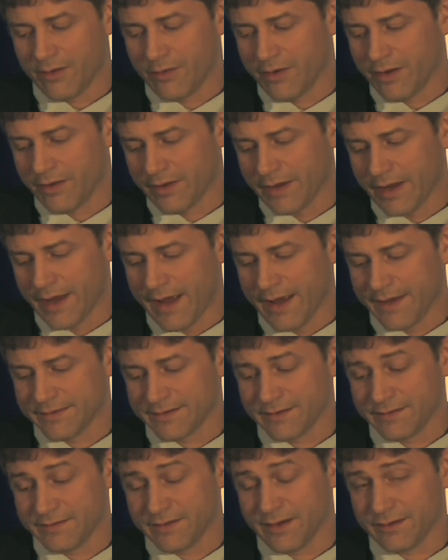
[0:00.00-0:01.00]
Oil and
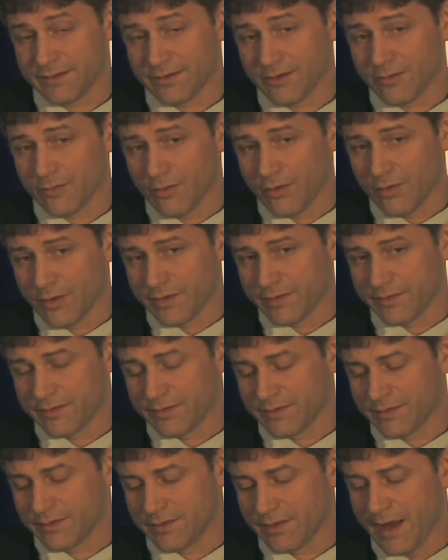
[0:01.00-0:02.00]
Gas in
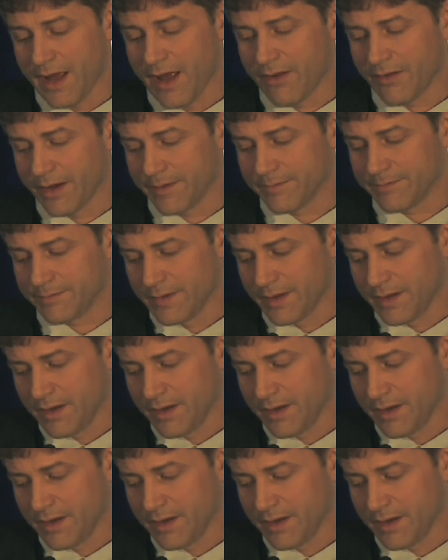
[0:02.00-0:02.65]
Tuscarawas County,